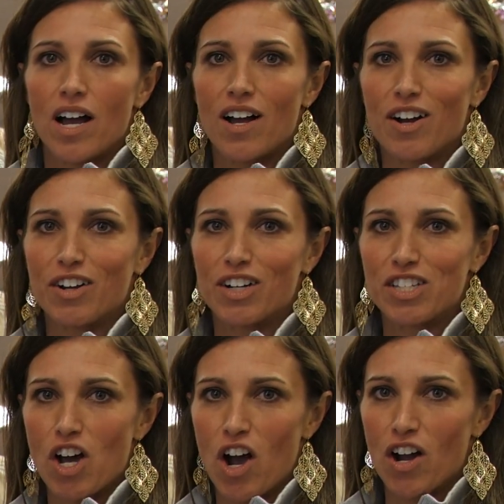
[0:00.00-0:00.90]
a
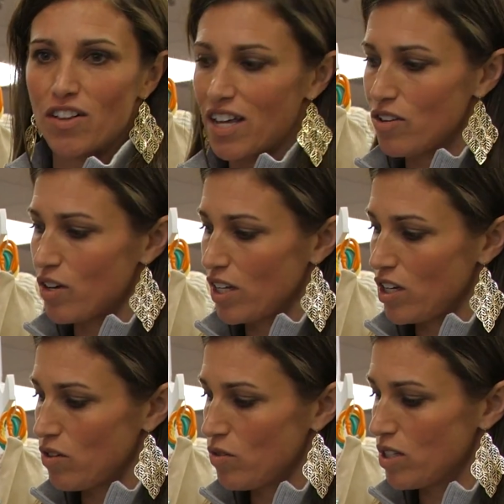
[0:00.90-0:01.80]
guitar that you can
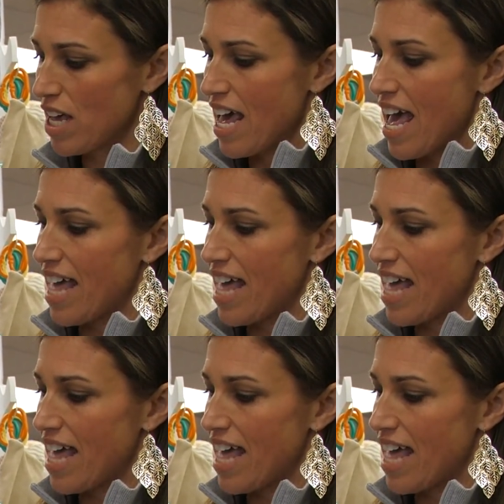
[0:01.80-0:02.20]
use,